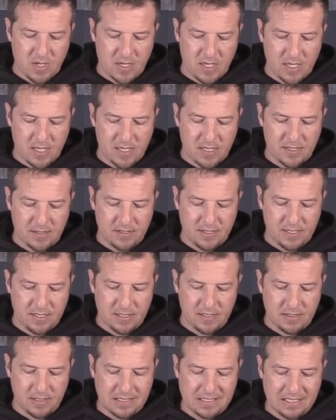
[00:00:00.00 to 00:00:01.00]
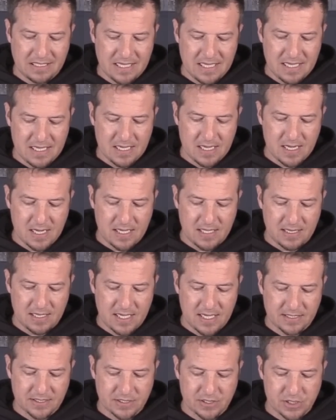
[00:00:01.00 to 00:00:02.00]
Uh, the
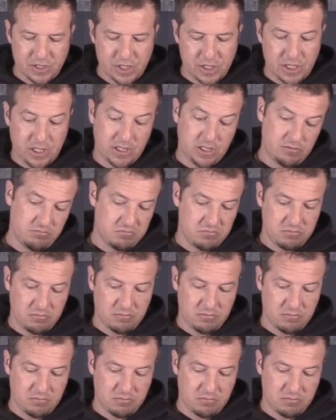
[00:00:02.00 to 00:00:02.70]
GlenAllachie.